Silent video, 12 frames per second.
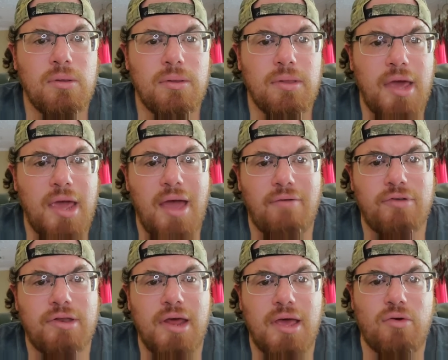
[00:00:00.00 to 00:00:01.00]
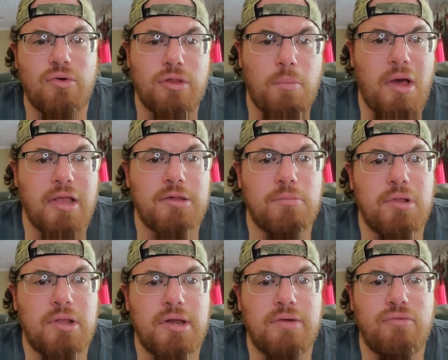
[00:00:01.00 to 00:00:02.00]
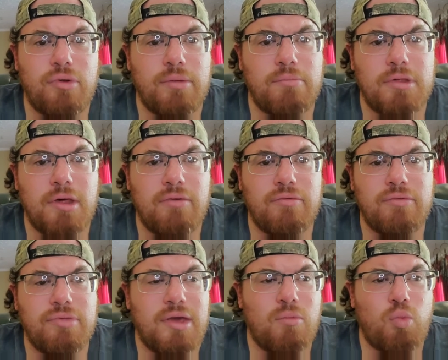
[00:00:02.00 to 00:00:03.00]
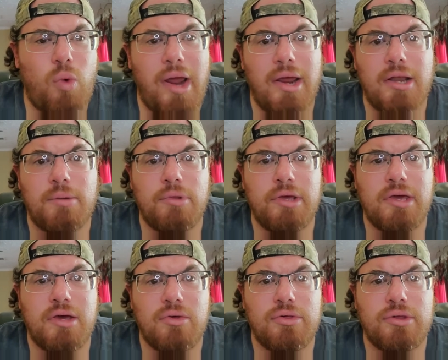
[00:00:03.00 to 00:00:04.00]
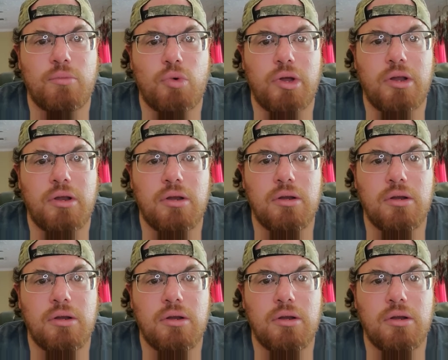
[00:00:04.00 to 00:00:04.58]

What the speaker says: they have to take responsibility for themselves if they randomly kill someone.